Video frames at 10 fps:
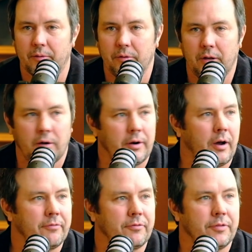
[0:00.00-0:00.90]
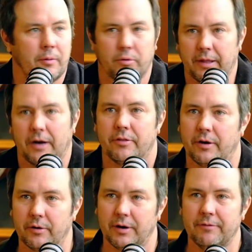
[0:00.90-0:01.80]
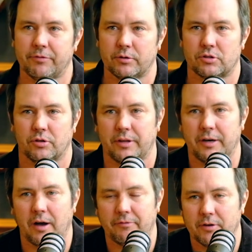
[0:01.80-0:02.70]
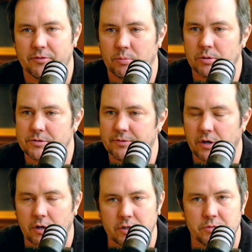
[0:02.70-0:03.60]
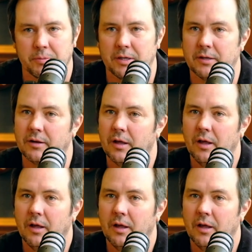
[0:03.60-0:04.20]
you know it off that were there that are influential that had offered us words of encouragement.